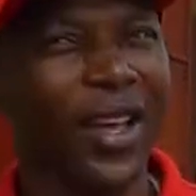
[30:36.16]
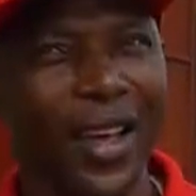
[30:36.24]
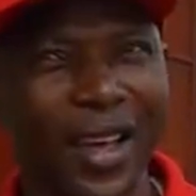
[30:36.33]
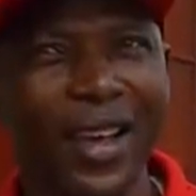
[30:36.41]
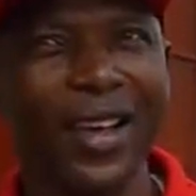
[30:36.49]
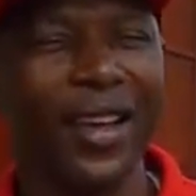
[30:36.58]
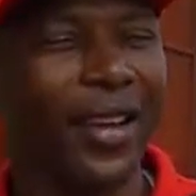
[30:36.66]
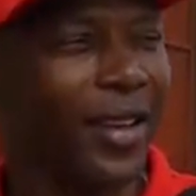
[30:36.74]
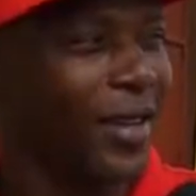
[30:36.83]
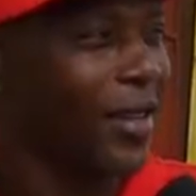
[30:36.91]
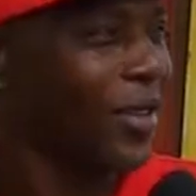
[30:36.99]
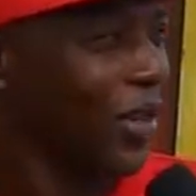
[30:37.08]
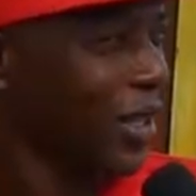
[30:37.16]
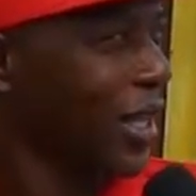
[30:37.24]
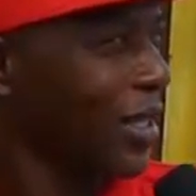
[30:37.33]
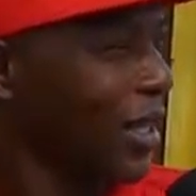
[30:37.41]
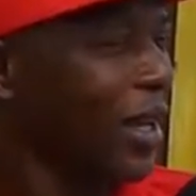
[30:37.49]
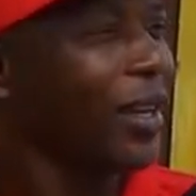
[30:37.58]
Eh, what
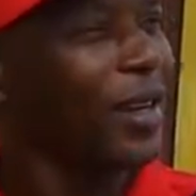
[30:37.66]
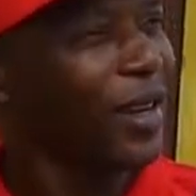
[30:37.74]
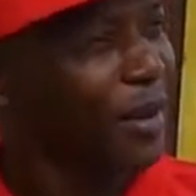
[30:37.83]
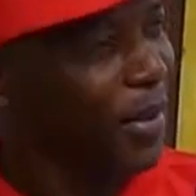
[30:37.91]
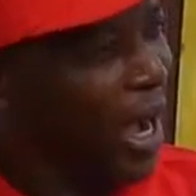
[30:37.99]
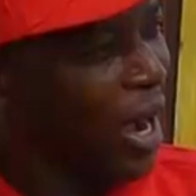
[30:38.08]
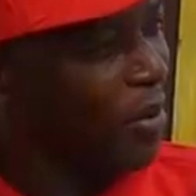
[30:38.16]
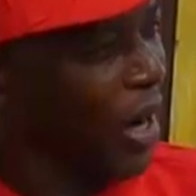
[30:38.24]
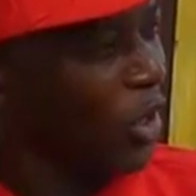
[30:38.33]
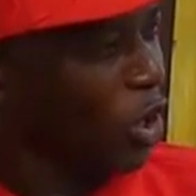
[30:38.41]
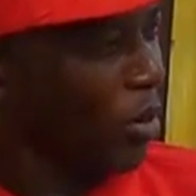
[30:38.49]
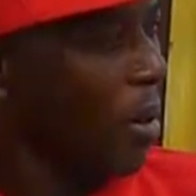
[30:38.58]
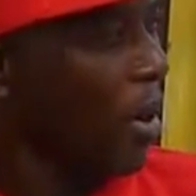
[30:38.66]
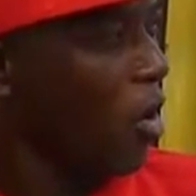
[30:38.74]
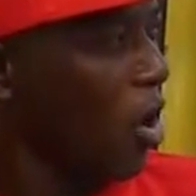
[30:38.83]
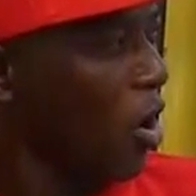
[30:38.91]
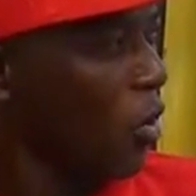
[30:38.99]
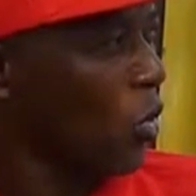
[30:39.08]
I say, but I'm not your mamma
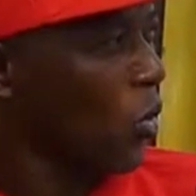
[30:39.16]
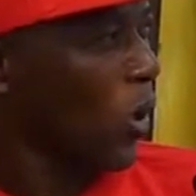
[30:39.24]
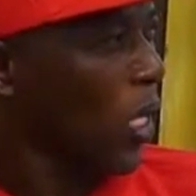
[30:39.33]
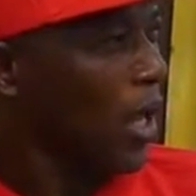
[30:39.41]
or no.